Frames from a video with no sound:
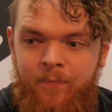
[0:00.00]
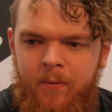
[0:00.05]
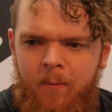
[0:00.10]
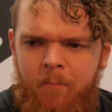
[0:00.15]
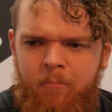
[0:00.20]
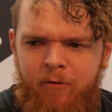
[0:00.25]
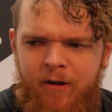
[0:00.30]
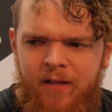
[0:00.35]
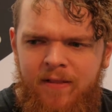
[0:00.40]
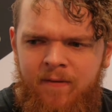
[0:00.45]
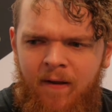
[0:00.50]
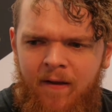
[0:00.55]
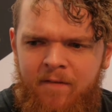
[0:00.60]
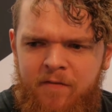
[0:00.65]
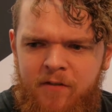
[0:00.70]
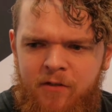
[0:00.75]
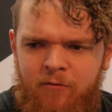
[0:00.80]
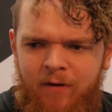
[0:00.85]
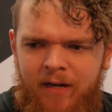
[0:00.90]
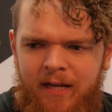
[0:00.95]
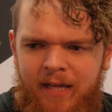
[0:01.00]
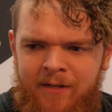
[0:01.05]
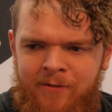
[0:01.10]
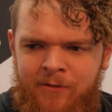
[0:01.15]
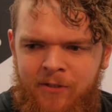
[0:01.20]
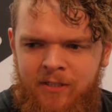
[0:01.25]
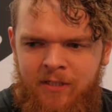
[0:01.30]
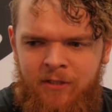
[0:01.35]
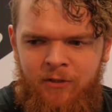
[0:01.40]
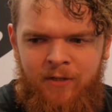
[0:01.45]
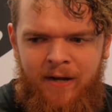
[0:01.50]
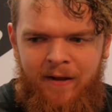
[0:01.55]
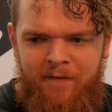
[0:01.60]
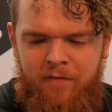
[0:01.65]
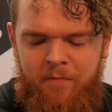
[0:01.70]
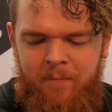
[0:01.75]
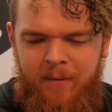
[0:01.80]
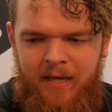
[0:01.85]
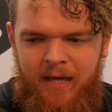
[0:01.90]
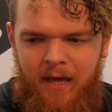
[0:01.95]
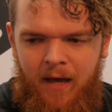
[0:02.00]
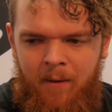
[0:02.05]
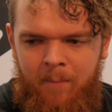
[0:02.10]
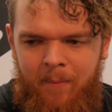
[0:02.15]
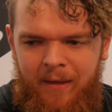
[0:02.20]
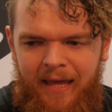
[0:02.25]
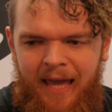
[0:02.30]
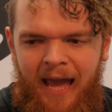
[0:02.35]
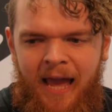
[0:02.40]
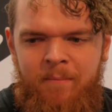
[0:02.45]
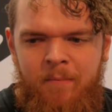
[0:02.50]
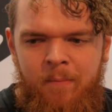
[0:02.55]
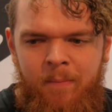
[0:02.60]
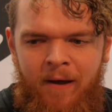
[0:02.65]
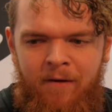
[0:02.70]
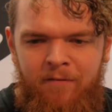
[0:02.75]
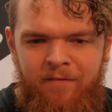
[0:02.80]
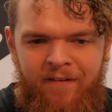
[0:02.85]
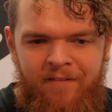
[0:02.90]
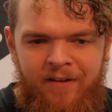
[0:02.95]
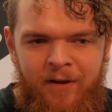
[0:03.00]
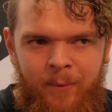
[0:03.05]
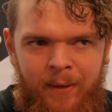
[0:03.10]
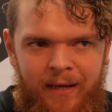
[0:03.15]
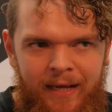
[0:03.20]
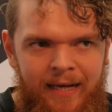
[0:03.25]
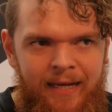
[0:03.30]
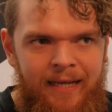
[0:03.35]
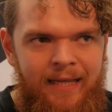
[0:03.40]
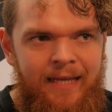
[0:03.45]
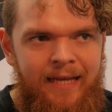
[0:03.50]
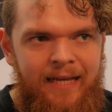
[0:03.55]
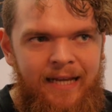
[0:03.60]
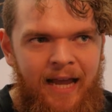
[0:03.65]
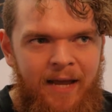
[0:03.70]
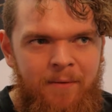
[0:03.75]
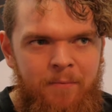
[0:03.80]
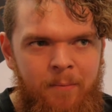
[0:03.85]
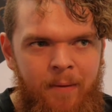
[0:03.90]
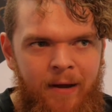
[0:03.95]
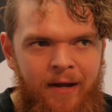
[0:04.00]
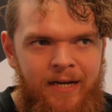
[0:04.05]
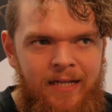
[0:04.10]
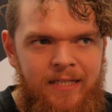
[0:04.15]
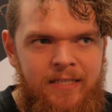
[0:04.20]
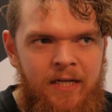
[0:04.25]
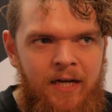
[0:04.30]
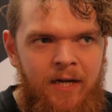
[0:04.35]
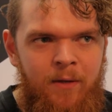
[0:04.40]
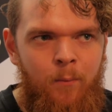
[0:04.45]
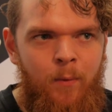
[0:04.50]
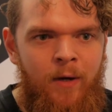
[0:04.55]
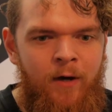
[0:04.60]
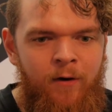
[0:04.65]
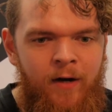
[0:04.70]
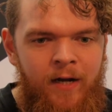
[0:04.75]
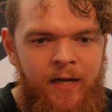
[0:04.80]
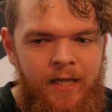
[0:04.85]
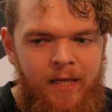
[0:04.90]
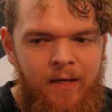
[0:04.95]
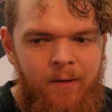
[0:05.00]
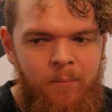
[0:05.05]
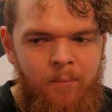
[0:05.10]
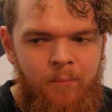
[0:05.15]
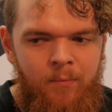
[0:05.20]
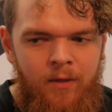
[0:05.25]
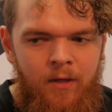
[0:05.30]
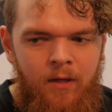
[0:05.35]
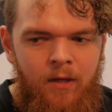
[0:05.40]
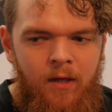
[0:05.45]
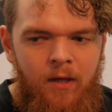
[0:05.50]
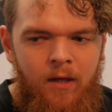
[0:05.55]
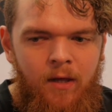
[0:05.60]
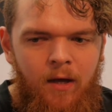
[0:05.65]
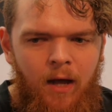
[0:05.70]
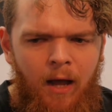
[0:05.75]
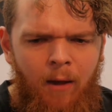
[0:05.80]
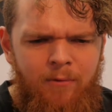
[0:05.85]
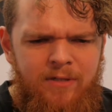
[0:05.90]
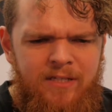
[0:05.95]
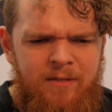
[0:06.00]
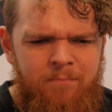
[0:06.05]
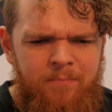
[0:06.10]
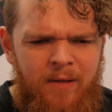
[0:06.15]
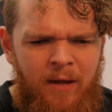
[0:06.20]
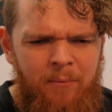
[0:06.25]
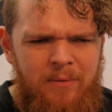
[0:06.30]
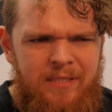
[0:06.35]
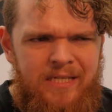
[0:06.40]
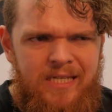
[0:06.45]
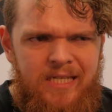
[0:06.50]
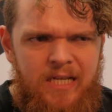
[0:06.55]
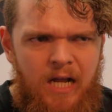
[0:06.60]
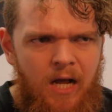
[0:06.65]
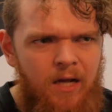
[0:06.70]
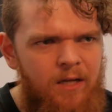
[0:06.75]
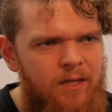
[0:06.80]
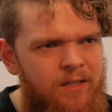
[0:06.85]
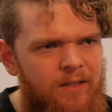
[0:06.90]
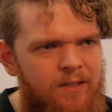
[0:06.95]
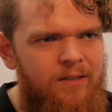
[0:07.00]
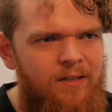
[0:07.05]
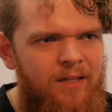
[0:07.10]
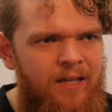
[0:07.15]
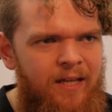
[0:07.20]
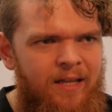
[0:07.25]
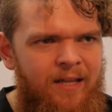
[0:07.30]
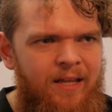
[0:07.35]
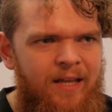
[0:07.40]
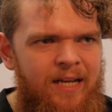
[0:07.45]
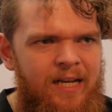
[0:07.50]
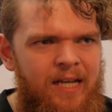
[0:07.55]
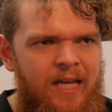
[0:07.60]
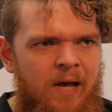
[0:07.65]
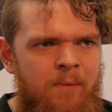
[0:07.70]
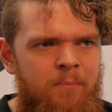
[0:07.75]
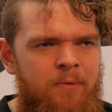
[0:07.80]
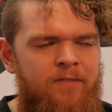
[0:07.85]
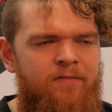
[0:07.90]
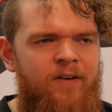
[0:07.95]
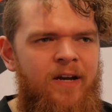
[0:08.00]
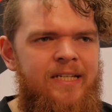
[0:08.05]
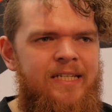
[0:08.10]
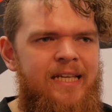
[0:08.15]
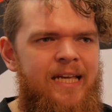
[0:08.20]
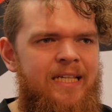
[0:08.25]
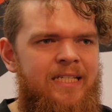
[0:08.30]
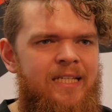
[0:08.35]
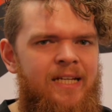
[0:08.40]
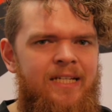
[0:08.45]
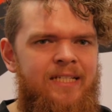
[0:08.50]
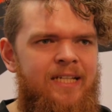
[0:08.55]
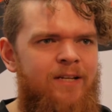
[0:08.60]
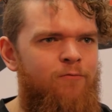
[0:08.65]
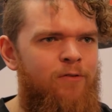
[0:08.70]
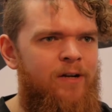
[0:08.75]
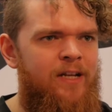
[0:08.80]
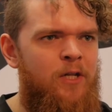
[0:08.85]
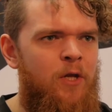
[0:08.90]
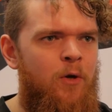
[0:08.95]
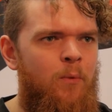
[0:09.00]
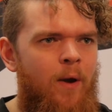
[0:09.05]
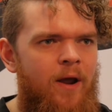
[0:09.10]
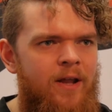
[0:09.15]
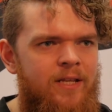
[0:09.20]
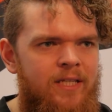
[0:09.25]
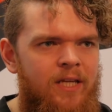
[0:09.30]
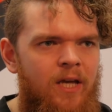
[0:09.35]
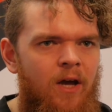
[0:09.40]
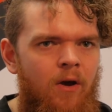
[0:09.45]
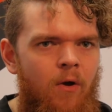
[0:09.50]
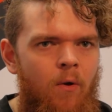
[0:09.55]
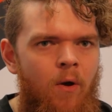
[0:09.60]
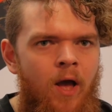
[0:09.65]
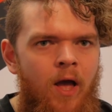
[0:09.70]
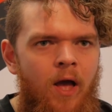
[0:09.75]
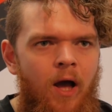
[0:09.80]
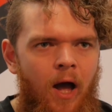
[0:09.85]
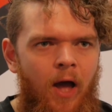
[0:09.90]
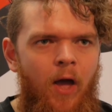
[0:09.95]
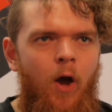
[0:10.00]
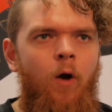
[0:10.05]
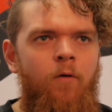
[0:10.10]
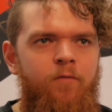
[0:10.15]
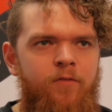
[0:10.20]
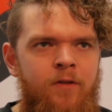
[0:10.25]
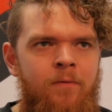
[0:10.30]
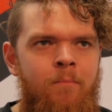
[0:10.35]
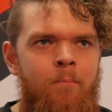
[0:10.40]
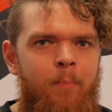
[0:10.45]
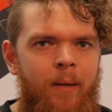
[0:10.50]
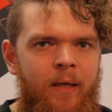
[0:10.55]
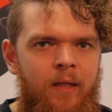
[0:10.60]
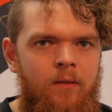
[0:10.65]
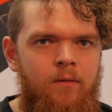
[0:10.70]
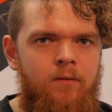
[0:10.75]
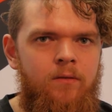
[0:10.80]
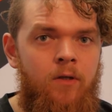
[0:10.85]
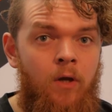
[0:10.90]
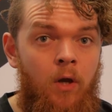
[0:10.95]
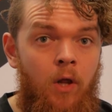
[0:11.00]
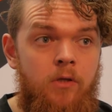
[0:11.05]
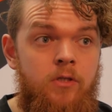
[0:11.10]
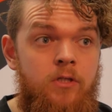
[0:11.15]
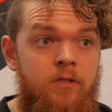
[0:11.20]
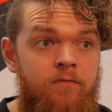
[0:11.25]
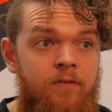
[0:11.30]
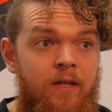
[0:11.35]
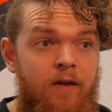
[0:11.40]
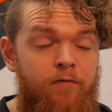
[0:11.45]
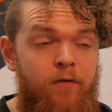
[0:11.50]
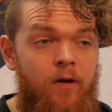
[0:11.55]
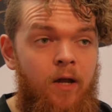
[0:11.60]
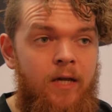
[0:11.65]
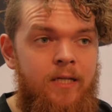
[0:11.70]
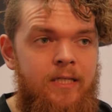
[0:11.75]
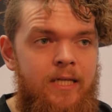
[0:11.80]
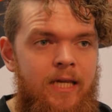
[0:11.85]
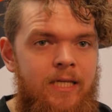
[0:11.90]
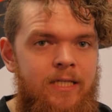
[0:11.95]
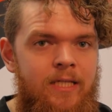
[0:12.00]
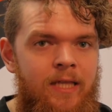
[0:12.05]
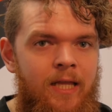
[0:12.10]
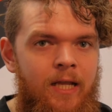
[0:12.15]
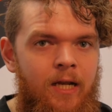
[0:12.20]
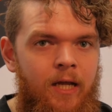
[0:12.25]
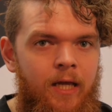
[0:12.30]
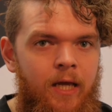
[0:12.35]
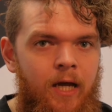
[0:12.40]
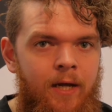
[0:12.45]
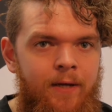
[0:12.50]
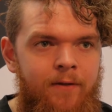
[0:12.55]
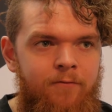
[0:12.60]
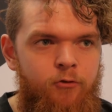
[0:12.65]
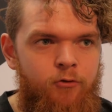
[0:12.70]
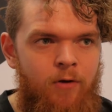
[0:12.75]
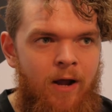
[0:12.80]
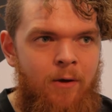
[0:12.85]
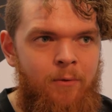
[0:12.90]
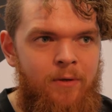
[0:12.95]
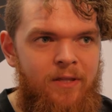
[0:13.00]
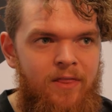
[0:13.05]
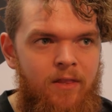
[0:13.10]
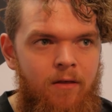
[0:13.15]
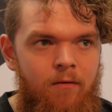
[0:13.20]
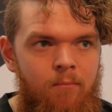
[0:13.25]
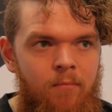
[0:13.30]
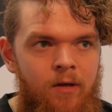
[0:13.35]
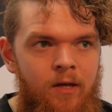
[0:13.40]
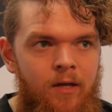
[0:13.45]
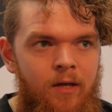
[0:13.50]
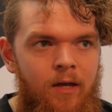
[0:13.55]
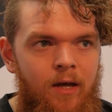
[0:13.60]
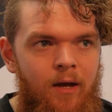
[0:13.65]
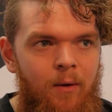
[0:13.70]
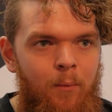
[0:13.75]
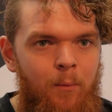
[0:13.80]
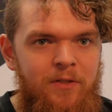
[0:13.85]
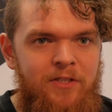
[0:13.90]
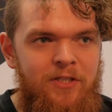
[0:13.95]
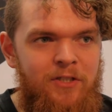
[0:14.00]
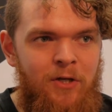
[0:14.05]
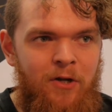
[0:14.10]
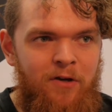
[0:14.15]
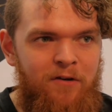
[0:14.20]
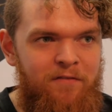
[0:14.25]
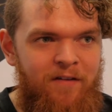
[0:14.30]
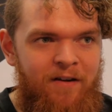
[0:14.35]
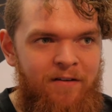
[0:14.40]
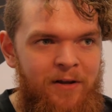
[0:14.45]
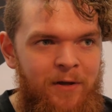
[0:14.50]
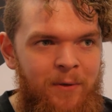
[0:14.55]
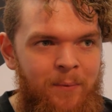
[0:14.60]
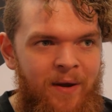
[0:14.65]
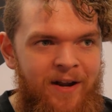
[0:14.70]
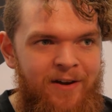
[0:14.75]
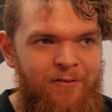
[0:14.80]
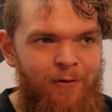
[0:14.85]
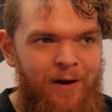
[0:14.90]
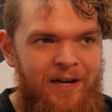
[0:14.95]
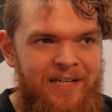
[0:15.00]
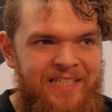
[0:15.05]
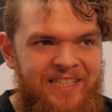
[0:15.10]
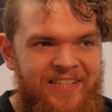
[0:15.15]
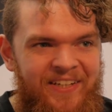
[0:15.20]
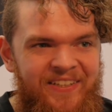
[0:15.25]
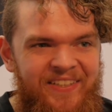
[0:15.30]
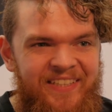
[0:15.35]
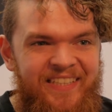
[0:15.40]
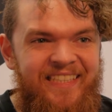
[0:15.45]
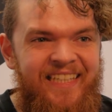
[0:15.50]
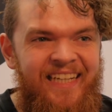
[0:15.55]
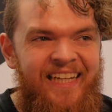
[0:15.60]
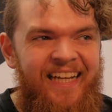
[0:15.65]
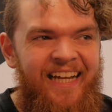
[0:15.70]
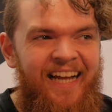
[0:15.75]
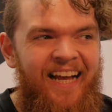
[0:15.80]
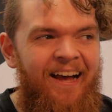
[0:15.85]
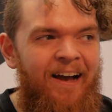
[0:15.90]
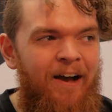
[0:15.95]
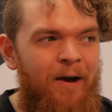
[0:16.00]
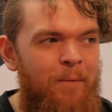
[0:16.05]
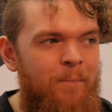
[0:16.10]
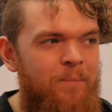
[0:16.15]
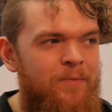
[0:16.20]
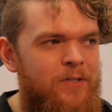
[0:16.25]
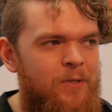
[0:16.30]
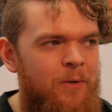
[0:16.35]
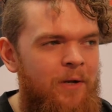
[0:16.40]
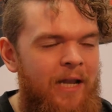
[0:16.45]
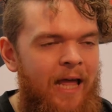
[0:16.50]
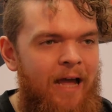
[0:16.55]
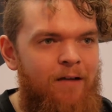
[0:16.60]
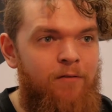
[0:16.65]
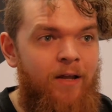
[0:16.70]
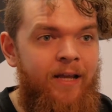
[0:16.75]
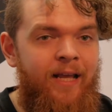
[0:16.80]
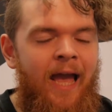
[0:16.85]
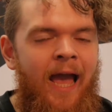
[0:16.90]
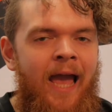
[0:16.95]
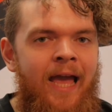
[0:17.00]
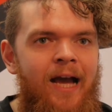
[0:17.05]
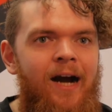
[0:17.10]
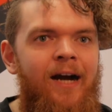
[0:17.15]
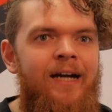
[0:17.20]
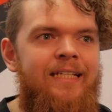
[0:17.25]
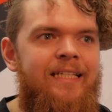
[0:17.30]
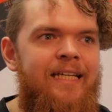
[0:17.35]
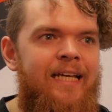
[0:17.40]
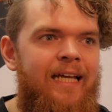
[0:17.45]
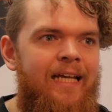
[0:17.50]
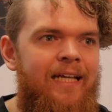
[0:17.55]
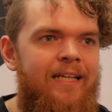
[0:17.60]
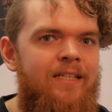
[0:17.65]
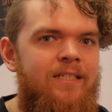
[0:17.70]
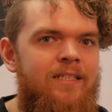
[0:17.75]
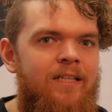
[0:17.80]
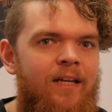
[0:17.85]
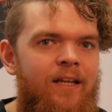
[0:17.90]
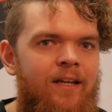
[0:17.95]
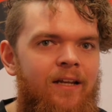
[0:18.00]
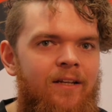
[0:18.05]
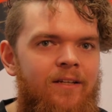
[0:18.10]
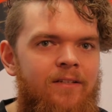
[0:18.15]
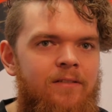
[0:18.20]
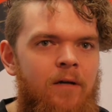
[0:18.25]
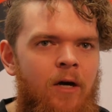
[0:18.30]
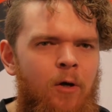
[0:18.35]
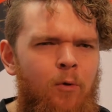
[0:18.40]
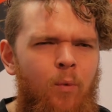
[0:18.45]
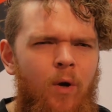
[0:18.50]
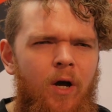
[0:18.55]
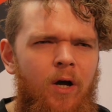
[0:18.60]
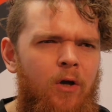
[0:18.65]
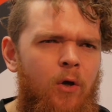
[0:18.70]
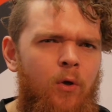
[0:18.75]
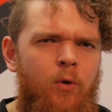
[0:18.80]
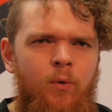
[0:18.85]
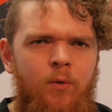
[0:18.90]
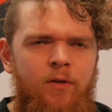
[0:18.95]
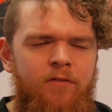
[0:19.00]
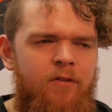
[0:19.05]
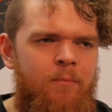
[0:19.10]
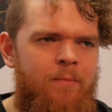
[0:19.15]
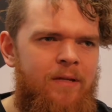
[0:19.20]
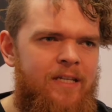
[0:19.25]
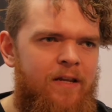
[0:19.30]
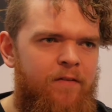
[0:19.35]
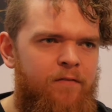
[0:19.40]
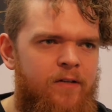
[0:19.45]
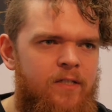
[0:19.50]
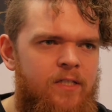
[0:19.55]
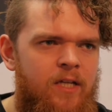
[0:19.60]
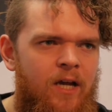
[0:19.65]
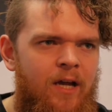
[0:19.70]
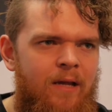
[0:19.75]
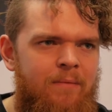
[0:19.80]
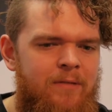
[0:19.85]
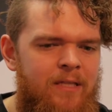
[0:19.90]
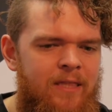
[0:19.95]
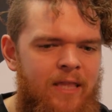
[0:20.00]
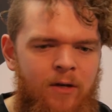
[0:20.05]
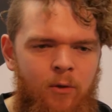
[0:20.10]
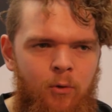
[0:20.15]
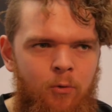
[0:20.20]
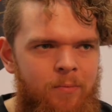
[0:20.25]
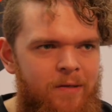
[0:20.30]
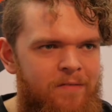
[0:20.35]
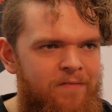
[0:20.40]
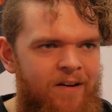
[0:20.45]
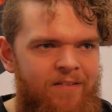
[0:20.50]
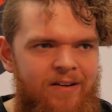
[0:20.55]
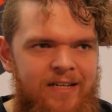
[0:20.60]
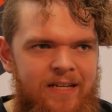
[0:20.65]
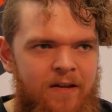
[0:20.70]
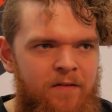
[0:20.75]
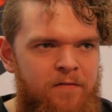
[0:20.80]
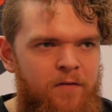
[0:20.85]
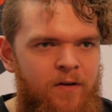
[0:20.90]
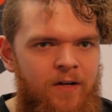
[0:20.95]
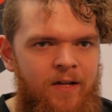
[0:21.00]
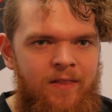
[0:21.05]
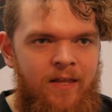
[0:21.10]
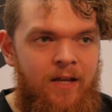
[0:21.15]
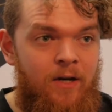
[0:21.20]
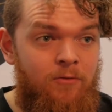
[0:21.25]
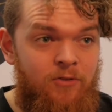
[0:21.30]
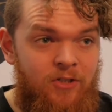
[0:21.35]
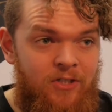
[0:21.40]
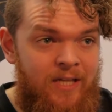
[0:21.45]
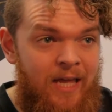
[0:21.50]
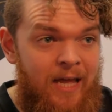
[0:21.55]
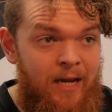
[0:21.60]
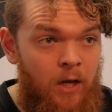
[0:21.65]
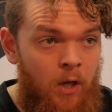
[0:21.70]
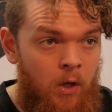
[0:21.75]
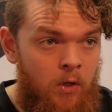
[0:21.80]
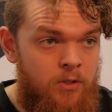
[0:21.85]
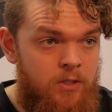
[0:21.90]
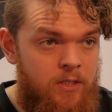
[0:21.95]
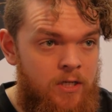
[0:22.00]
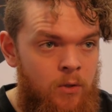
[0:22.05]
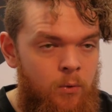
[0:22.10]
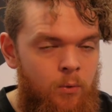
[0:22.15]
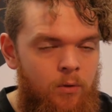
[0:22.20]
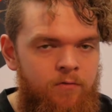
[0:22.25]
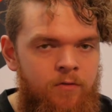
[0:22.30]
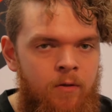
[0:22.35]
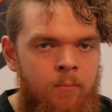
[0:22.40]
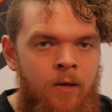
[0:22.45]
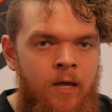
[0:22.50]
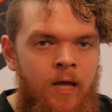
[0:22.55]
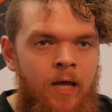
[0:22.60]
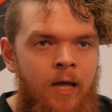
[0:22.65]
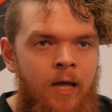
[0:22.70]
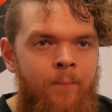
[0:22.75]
Breathe Life is a really interesting track for me. It came about very quickly. It came about in a time where I was stuck in a couple of ideas and I didn't really know where to go. I often build lots of different ideas and then I kind of drown in them, which is not a very good way to write songs. So I'll have like 8 ideas and I'll work on all of them at different times and they'll all be very different, and then I'll just get lost in all of them.